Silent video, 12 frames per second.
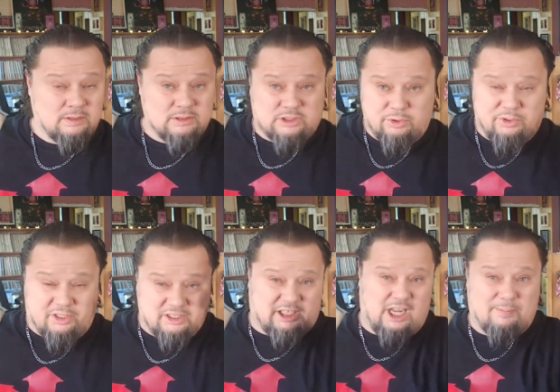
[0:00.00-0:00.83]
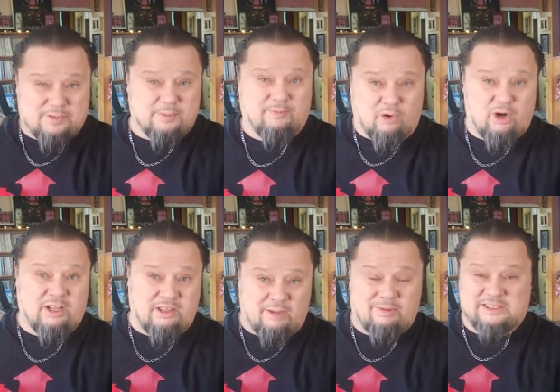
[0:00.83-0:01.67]
So you could keep subverting
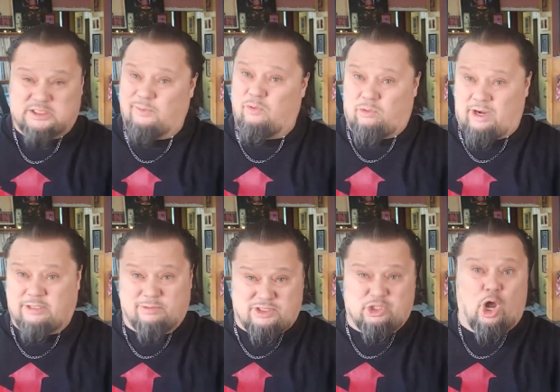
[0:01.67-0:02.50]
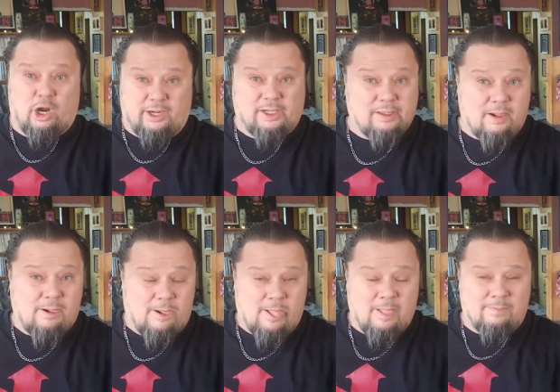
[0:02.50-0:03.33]
them as civil rights was dawning.
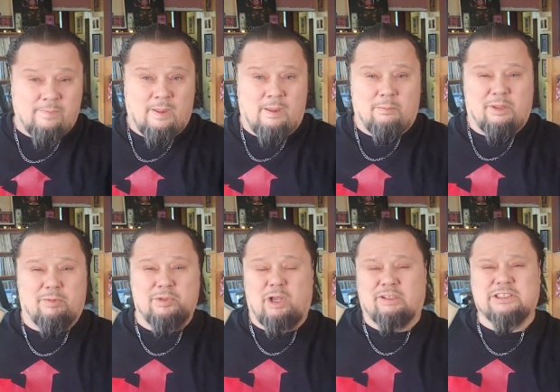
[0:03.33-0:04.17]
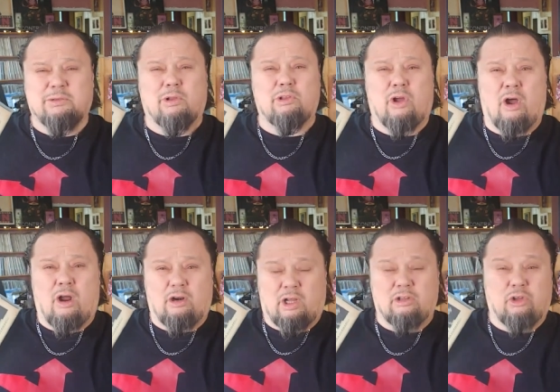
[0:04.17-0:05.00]
But there was also a,
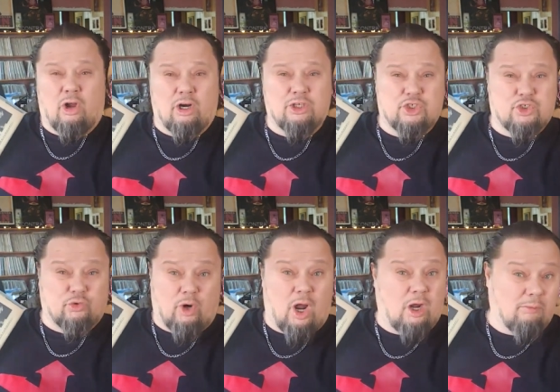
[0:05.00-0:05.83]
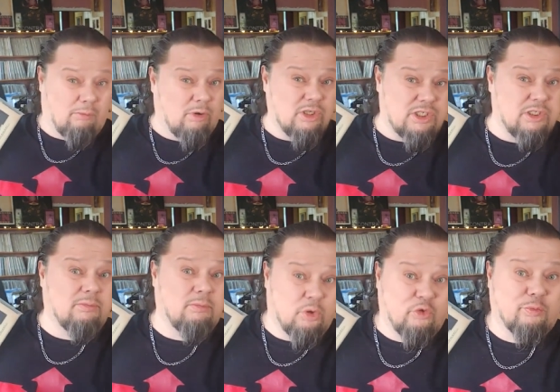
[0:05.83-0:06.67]
la- a large, strong Muslim
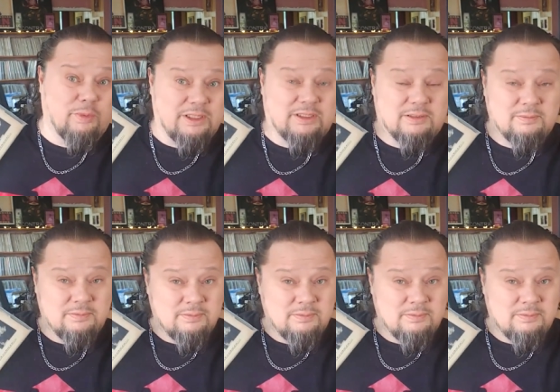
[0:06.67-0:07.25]
movement.